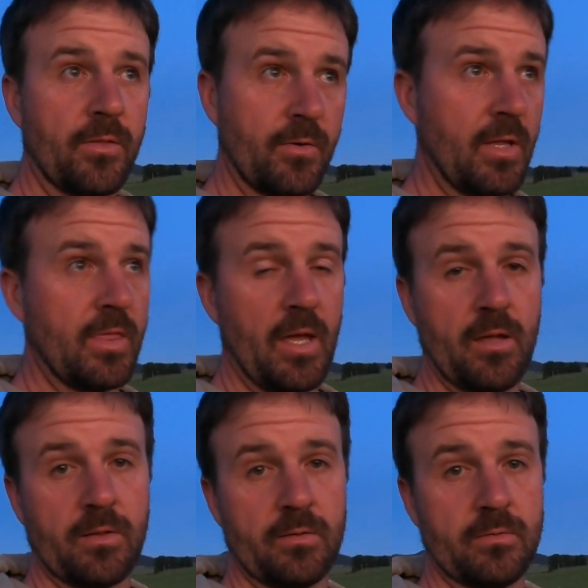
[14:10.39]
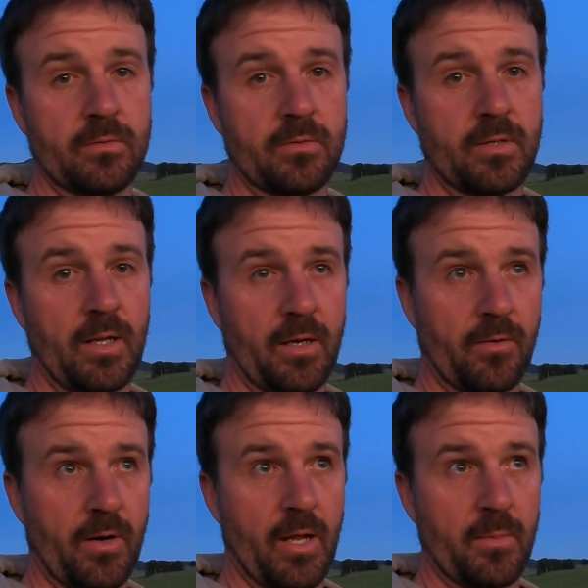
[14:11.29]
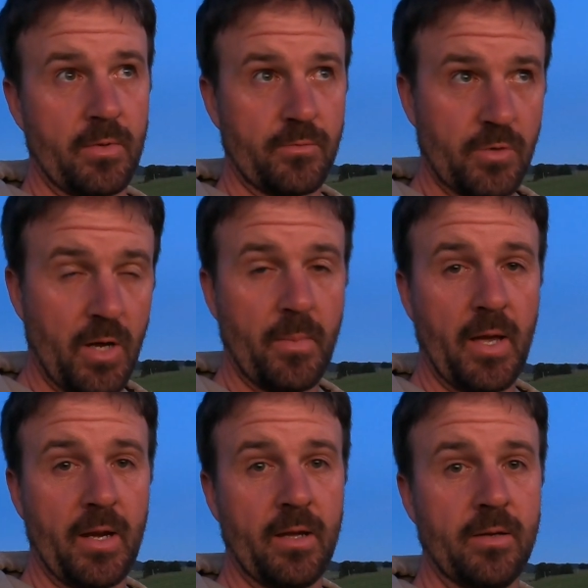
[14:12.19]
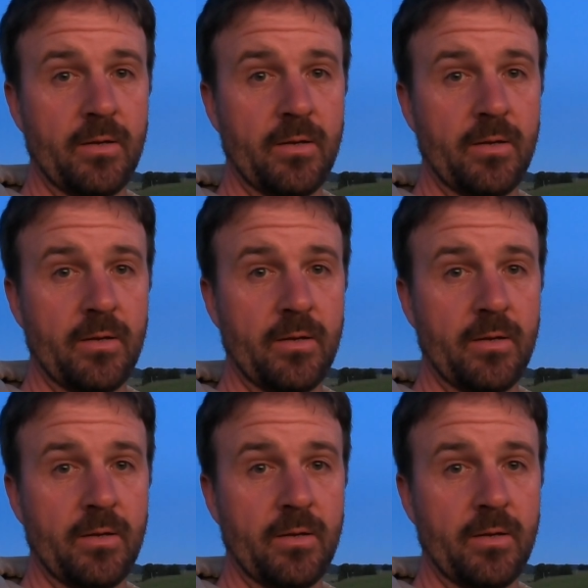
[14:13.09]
3,000 kilograms of dry matter,